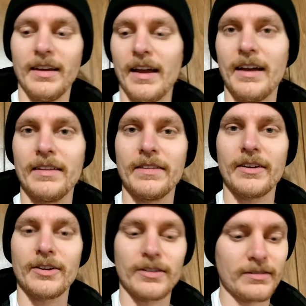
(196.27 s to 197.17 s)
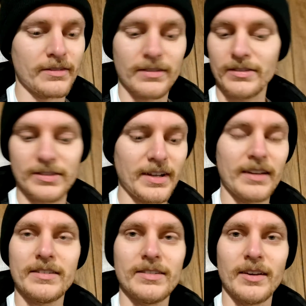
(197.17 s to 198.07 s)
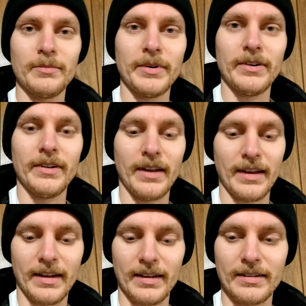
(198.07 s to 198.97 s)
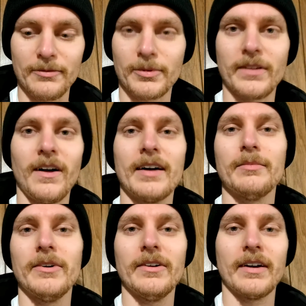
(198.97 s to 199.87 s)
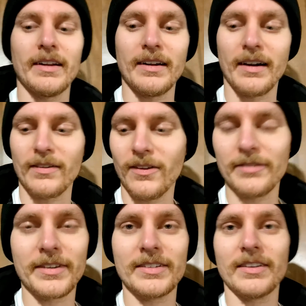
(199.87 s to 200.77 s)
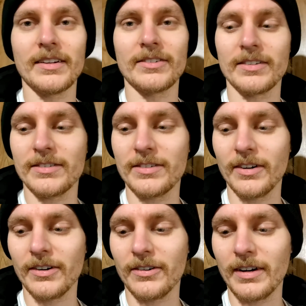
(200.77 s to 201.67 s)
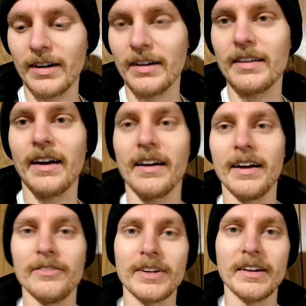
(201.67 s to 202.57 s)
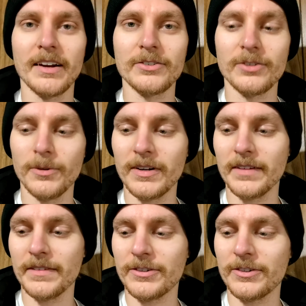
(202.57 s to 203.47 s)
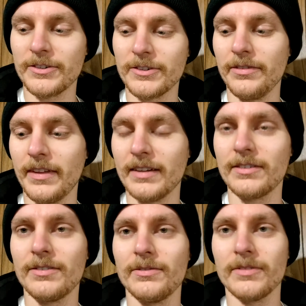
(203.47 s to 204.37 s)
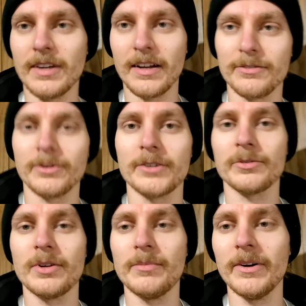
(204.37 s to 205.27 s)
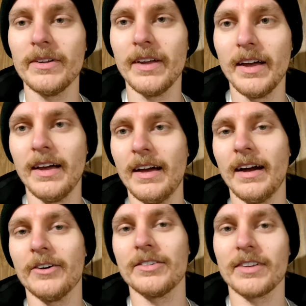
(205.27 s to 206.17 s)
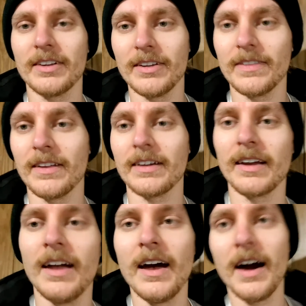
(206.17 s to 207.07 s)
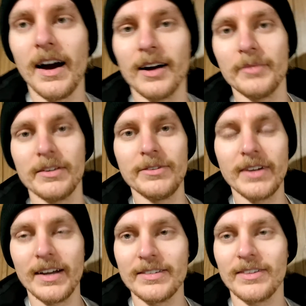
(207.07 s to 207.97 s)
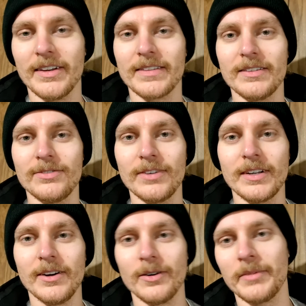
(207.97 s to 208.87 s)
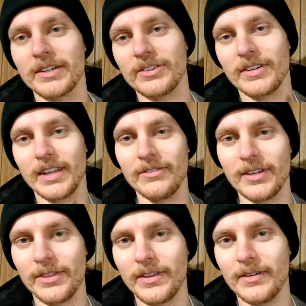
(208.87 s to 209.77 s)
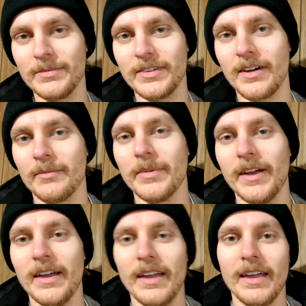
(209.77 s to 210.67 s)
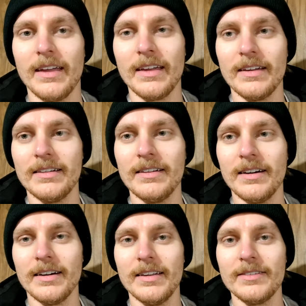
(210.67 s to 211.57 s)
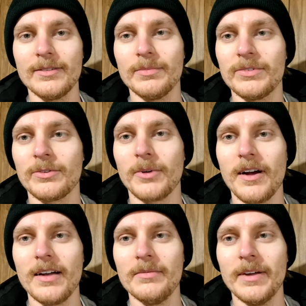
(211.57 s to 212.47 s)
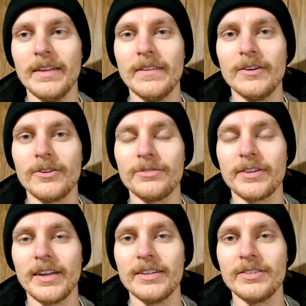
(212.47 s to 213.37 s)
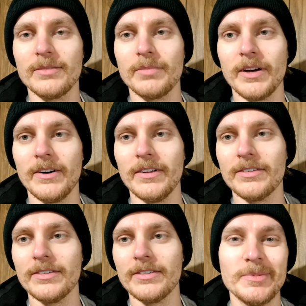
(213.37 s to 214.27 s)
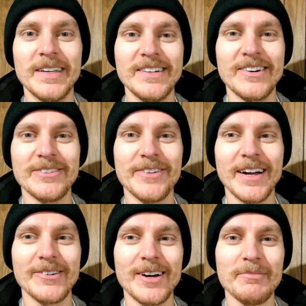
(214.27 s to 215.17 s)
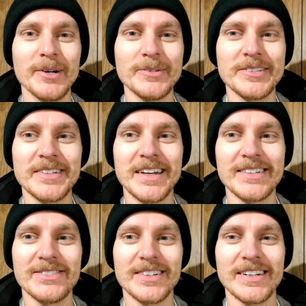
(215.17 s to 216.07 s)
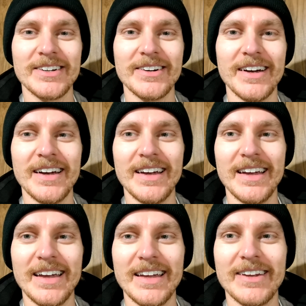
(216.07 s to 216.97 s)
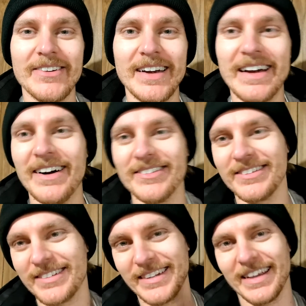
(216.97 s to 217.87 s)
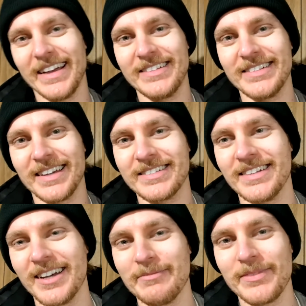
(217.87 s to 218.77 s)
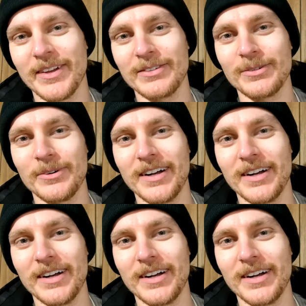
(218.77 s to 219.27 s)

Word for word: and they're dead simple and reliable, and I love these engines. So, uh, yeah, having an extra one on the shelf that's got a fresh rebuild, always a good thing. Um, if you guys like this video, make sure to give it a thumbs up and uh, hit subscribe and the notification bell so you'll be notified when I publish the next video. Anyway, I'll see you guys next time. Thanks for